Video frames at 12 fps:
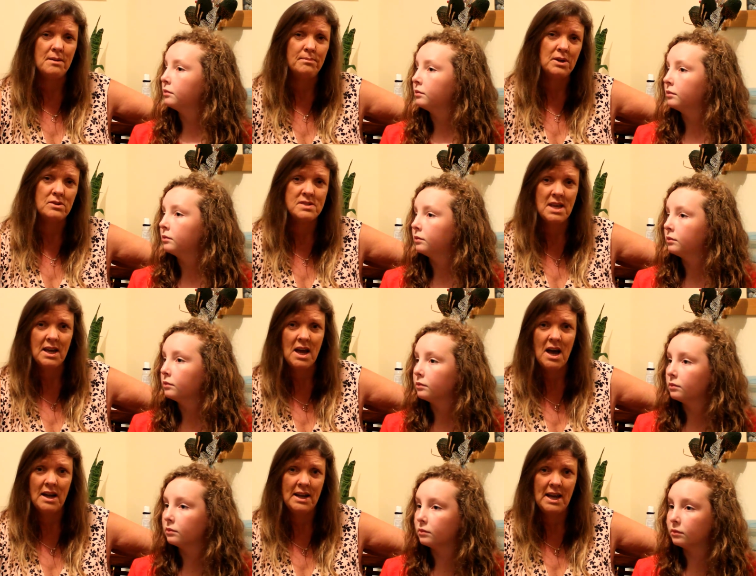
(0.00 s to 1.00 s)
Speaker 1: because they
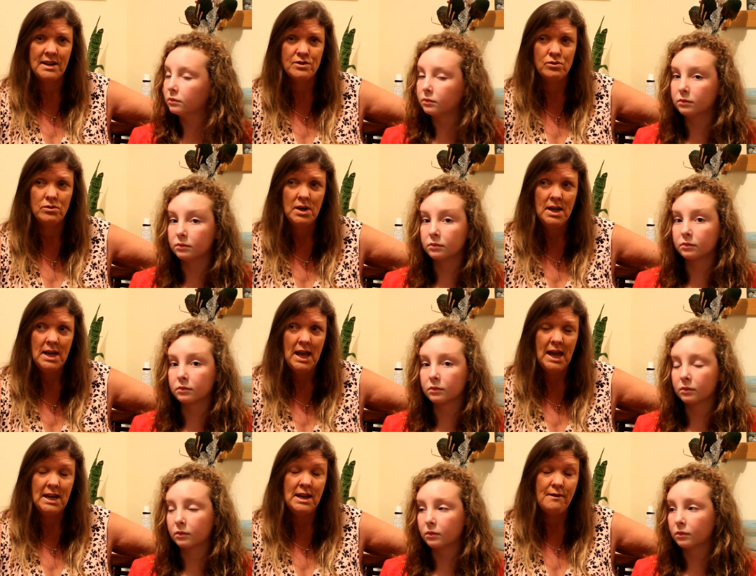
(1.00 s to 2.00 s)
can't handle
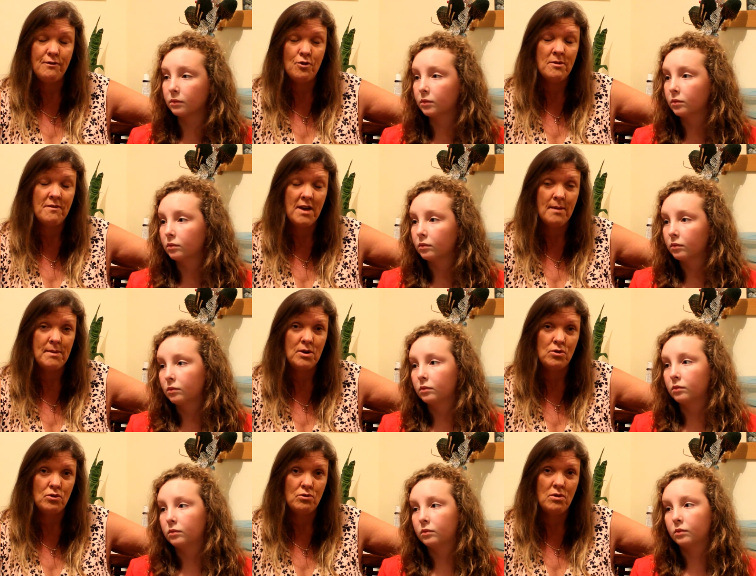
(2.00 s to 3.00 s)
any form of
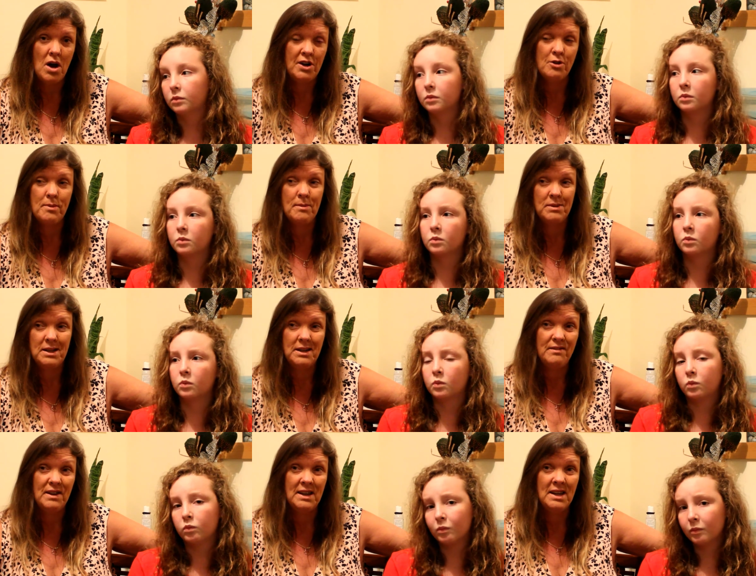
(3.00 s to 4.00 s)
chemical. I know people that
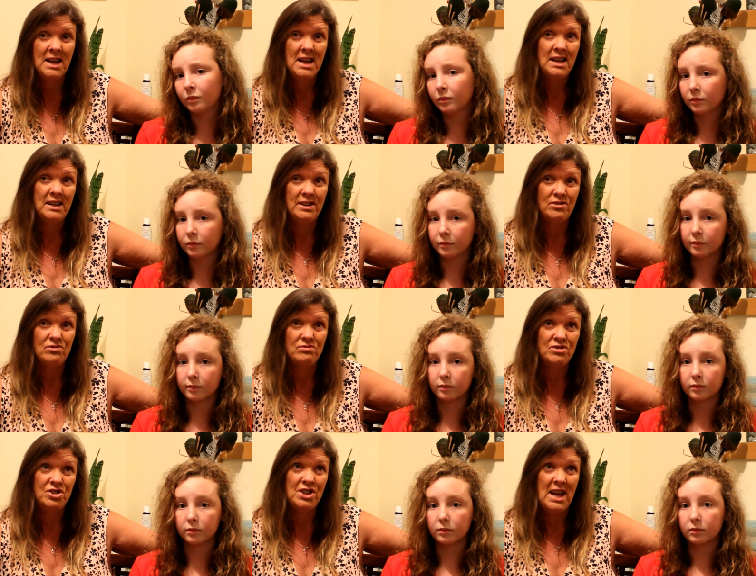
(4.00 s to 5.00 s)
live in little
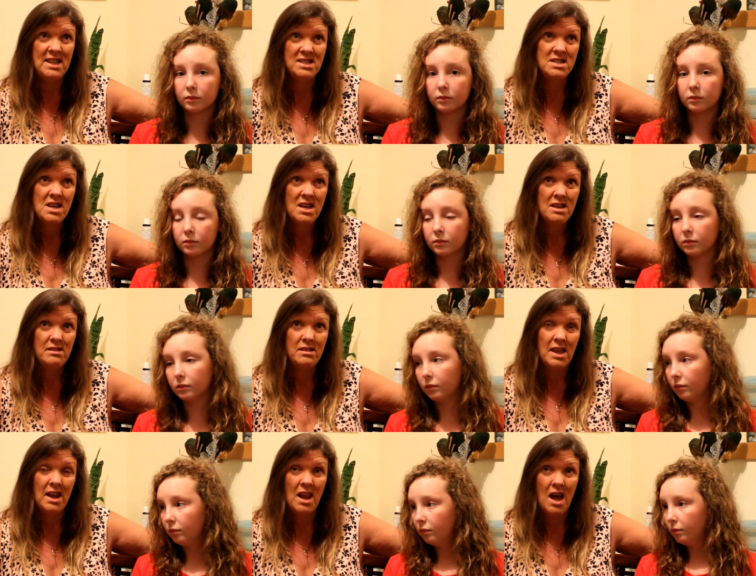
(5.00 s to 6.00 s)
sheds
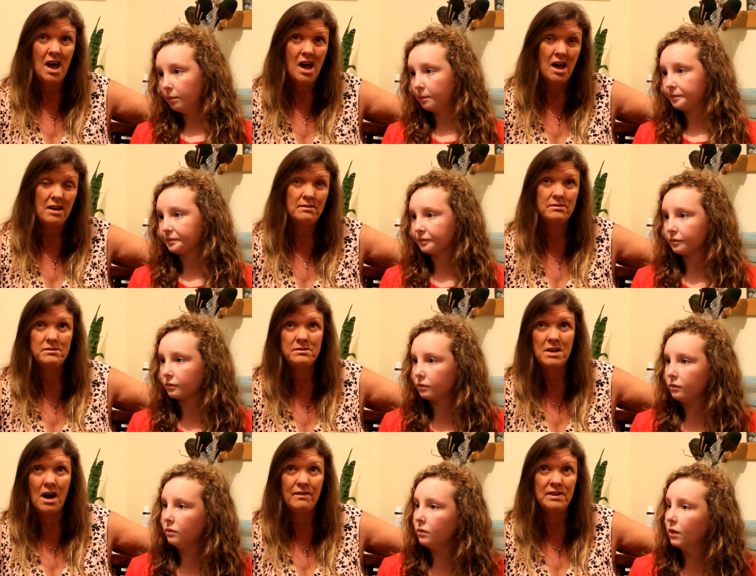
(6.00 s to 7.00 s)
that are
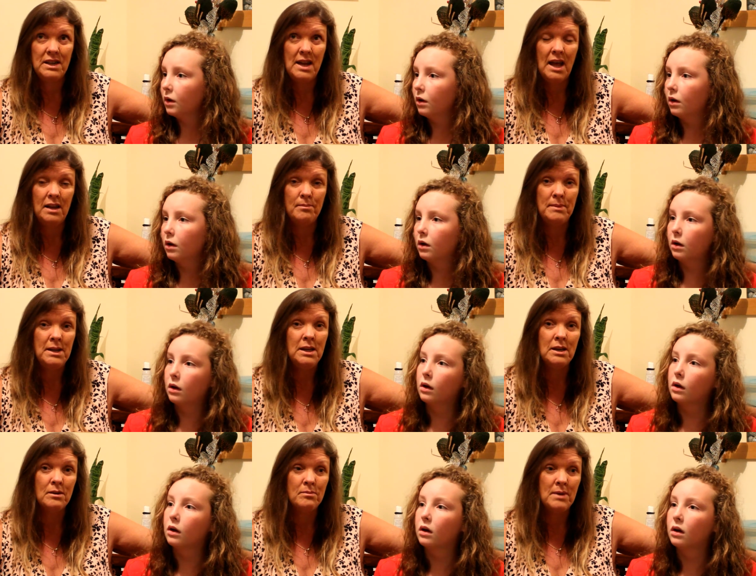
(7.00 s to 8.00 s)
covered in
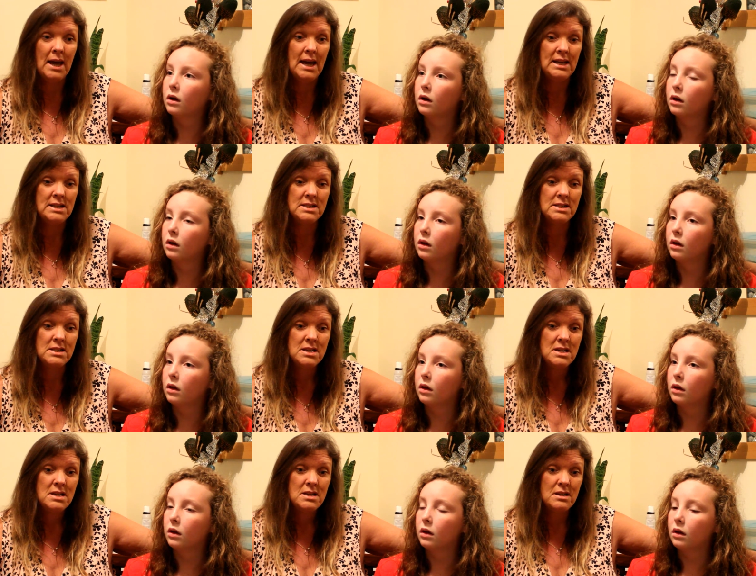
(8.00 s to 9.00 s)
aluminium and
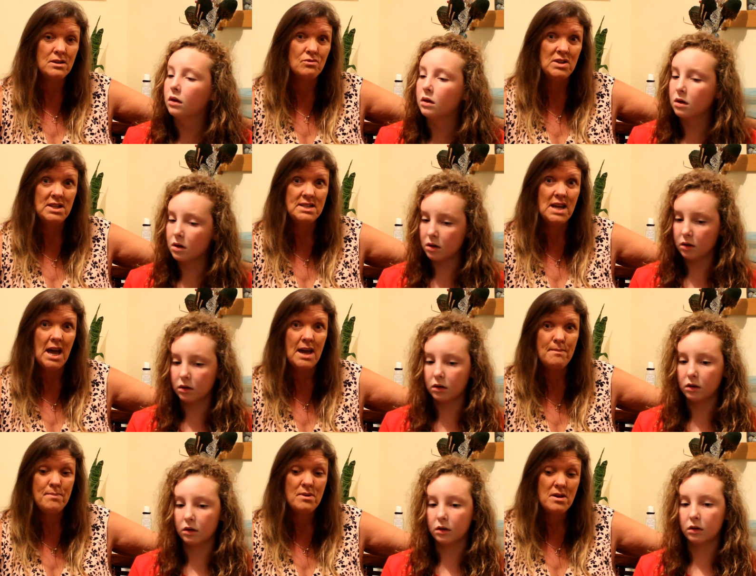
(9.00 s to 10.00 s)
Gorilla Tape